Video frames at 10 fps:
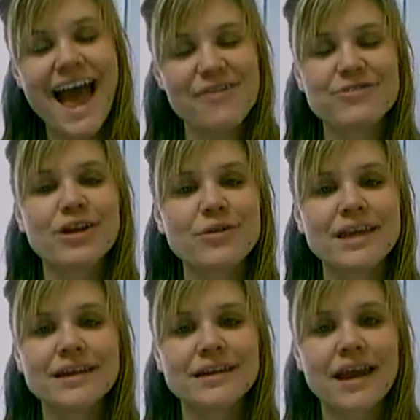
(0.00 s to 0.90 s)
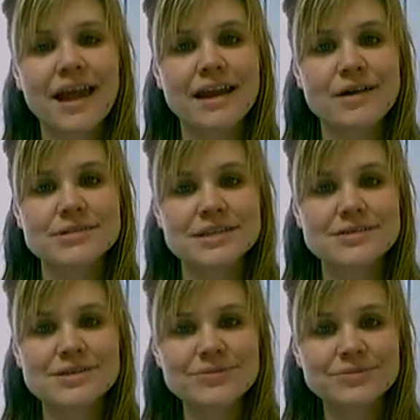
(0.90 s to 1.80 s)
Have a great week, and I will see
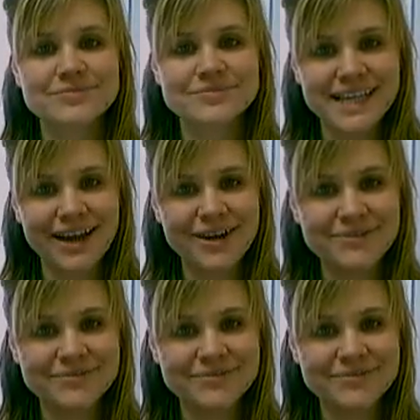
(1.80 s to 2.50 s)
you soon. Take care.